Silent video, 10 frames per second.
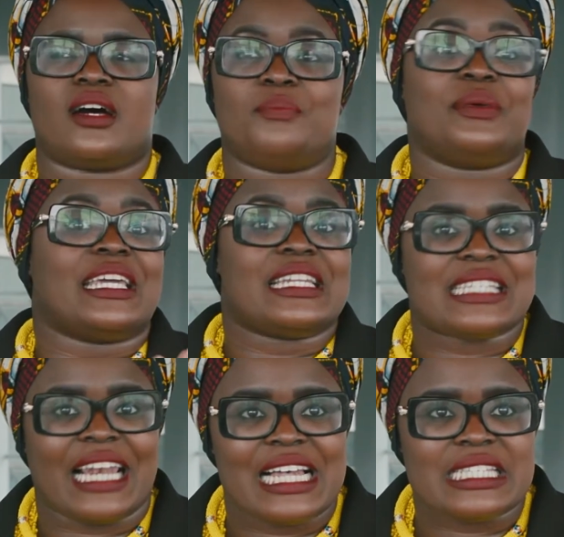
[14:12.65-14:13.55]
beginners
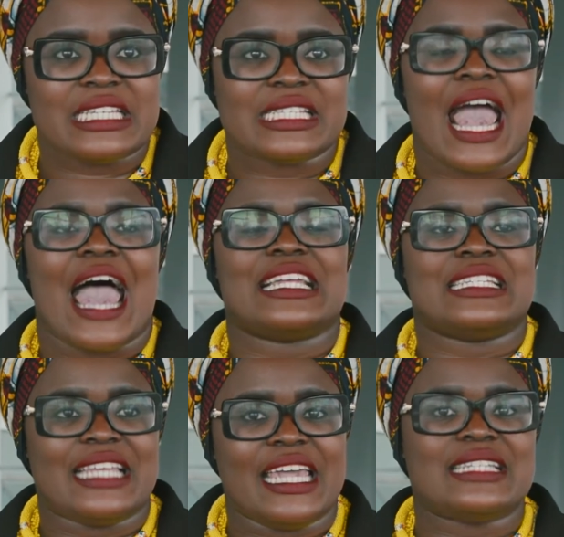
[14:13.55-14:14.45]
classes,
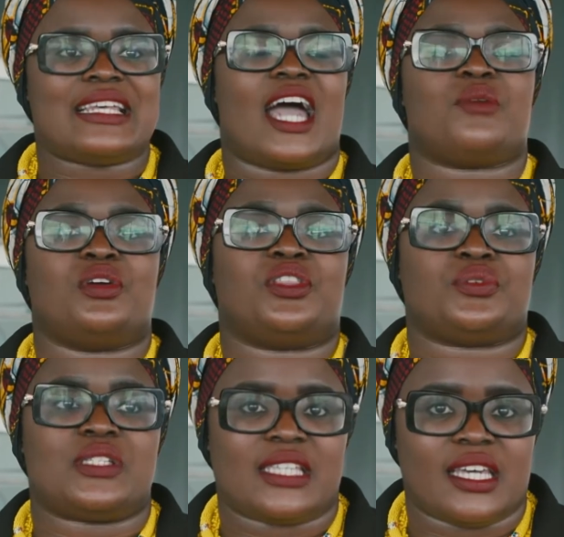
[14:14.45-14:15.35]
and take time with
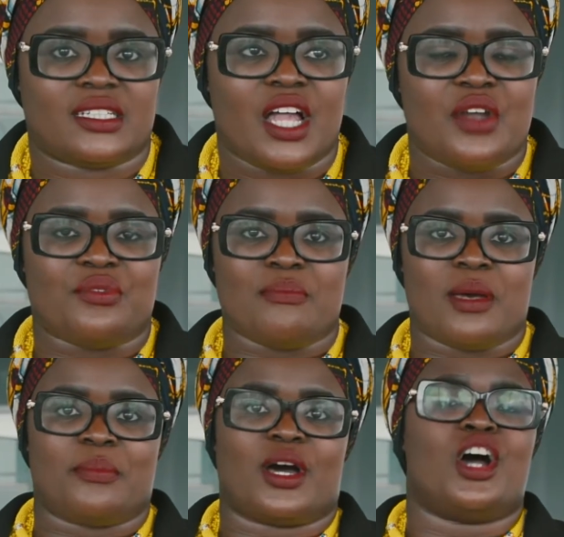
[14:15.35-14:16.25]
your skill.
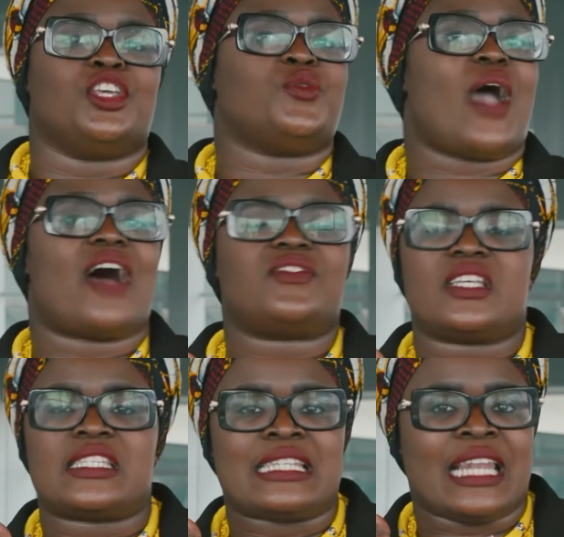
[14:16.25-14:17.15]
Remember, you have
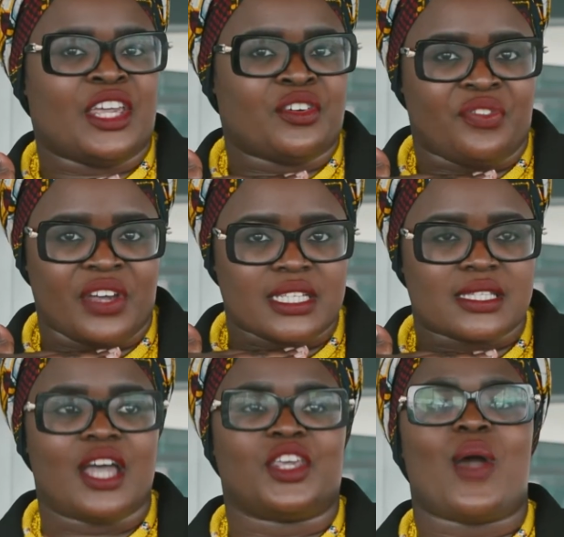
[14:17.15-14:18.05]
to slay your
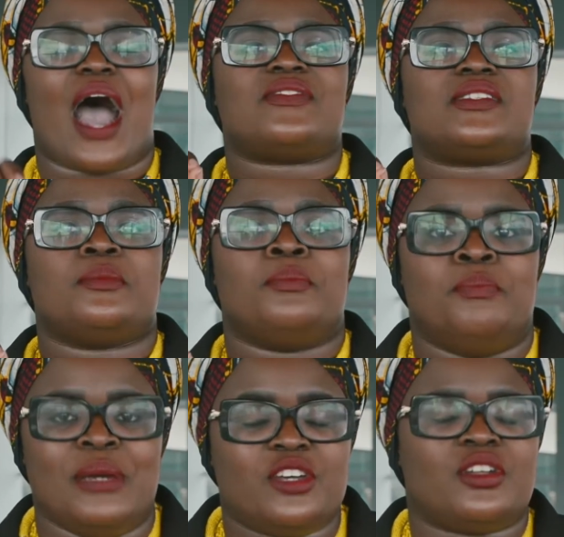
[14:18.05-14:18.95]
face. Your
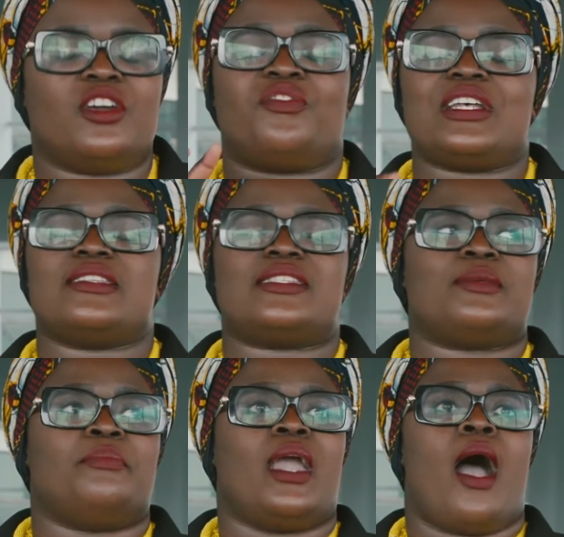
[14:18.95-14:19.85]
face needs
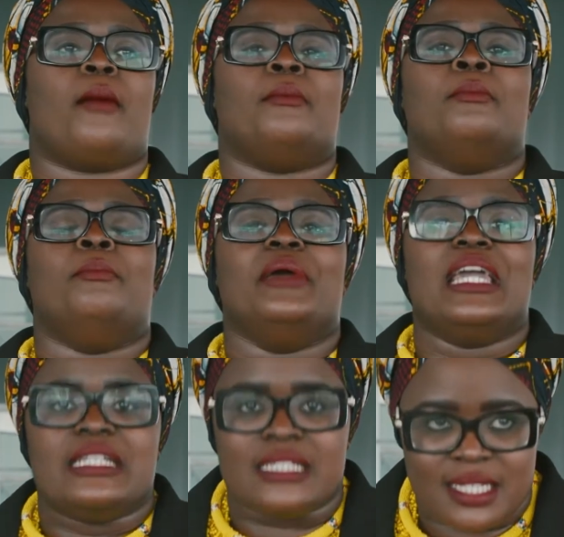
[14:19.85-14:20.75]
to be
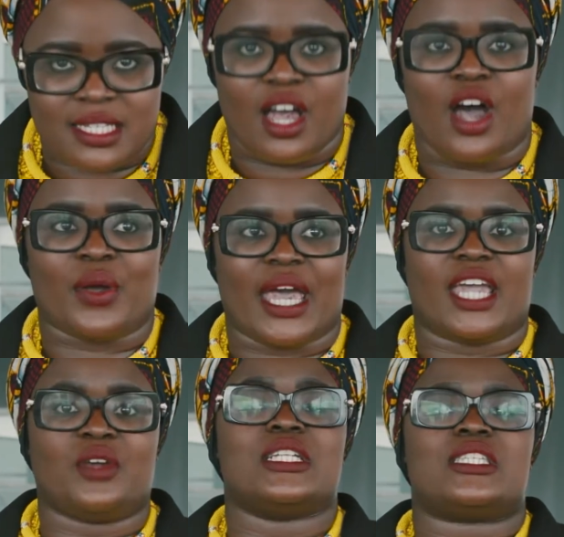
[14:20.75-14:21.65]
beat, okay?
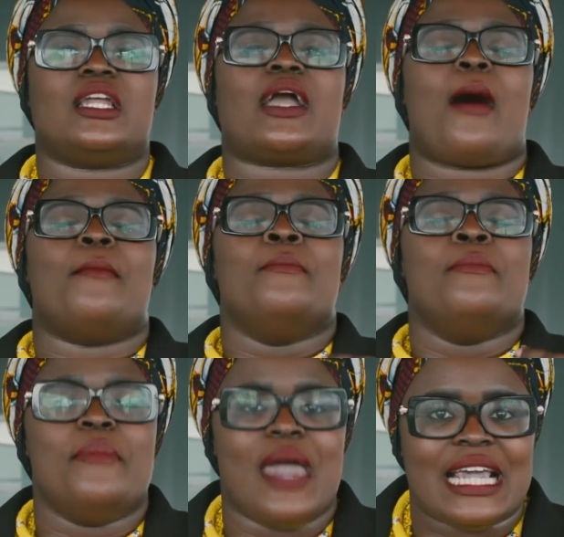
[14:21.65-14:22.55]
You need to look
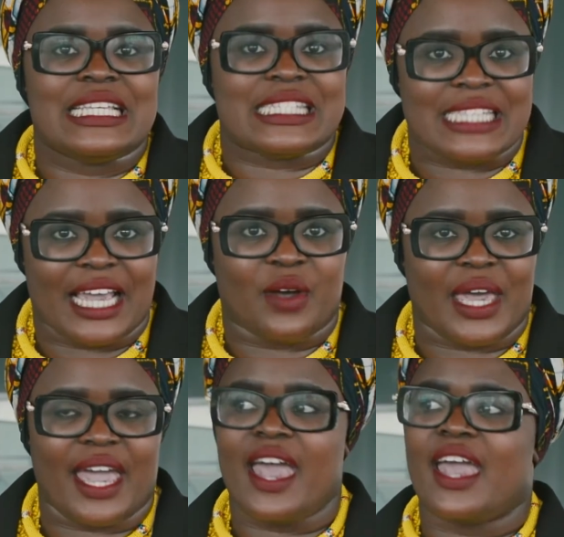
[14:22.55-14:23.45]
amazing,
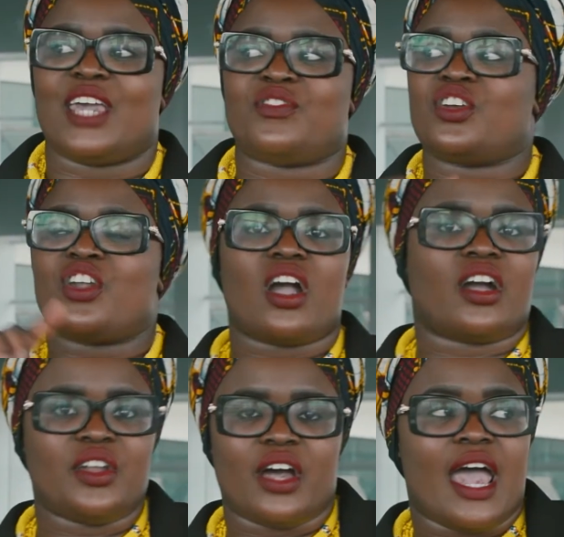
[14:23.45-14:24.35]
okay? If you're not
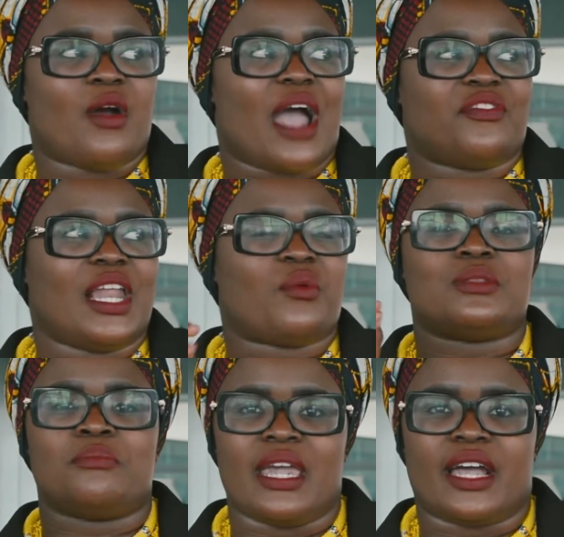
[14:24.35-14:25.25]
gonna, I feel like with
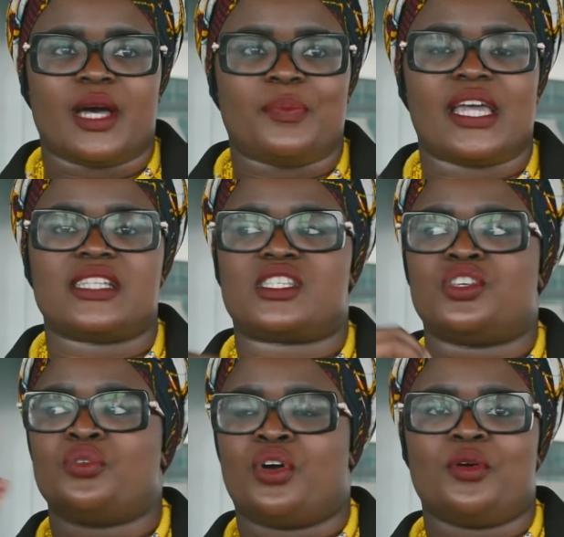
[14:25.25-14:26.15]
makeup, it's
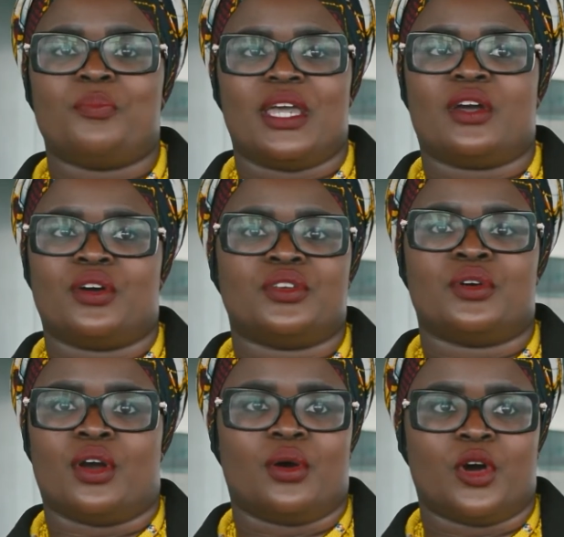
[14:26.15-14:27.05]
you go big or you
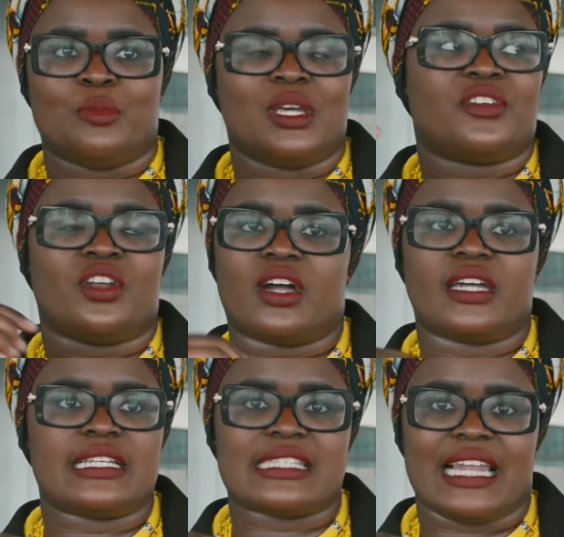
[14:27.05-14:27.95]
go home. If you're not
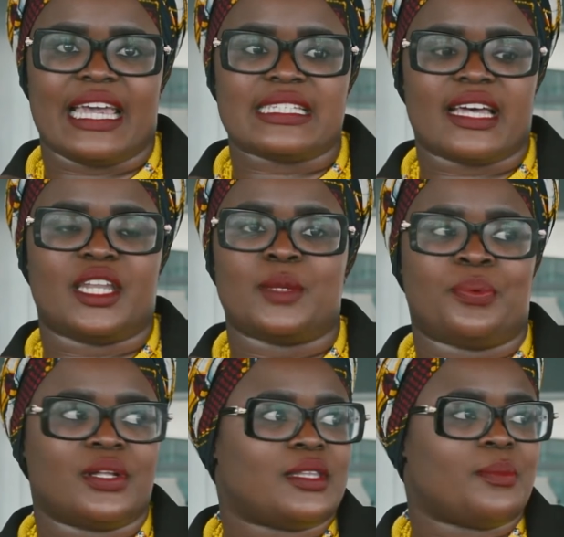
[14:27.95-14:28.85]
gonna slay it, honey,
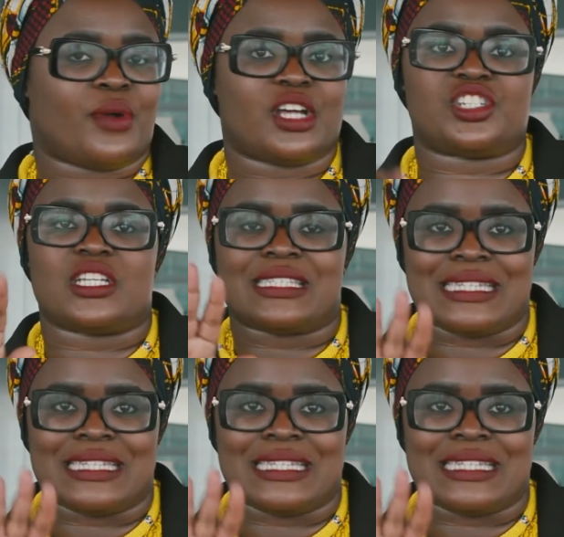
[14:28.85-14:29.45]
put the brushes